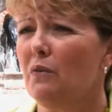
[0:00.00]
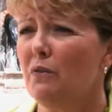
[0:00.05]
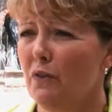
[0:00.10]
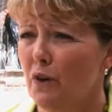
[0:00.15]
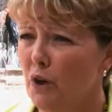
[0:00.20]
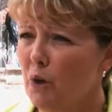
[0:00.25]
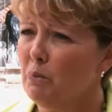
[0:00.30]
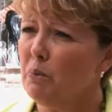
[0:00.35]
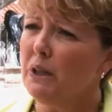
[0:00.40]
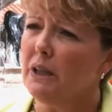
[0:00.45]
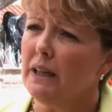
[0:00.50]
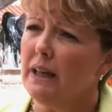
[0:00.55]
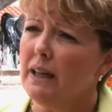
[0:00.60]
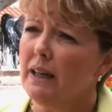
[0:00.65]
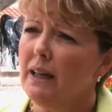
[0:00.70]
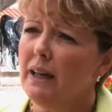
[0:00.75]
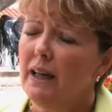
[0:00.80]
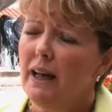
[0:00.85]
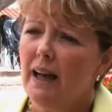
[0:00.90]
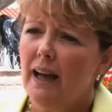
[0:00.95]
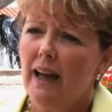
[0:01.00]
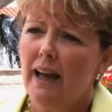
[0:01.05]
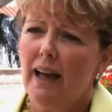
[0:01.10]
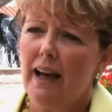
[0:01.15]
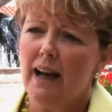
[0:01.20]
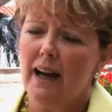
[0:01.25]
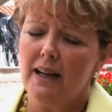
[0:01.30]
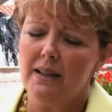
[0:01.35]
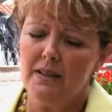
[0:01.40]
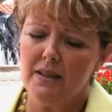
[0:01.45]
verbally,
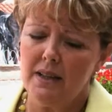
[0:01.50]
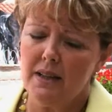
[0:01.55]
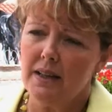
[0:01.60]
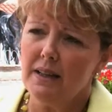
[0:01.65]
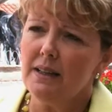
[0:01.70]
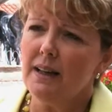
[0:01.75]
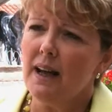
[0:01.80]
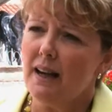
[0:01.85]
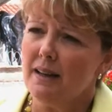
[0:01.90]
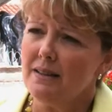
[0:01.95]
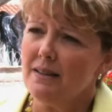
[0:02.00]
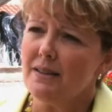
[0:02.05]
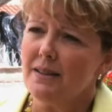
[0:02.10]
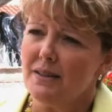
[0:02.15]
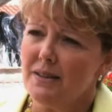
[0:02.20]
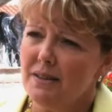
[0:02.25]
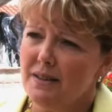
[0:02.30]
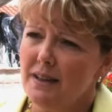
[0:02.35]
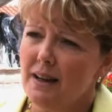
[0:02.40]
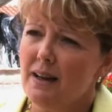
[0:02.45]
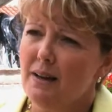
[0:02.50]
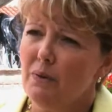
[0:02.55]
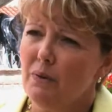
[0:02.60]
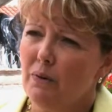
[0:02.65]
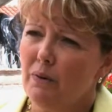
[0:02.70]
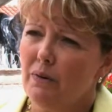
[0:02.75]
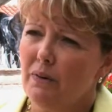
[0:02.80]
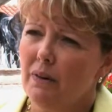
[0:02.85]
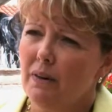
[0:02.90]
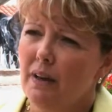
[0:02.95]
and it knocks us down.
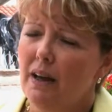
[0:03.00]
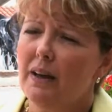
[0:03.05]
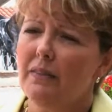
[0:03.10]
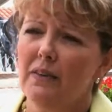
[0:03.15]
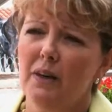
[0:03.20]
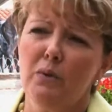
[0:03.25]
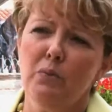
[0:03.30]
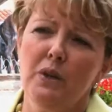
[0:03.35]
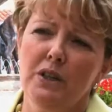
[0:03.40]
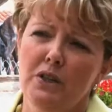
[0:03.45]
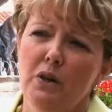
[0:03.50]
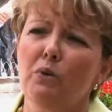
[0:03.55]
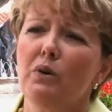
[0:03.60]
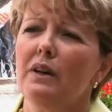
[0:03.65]
And then we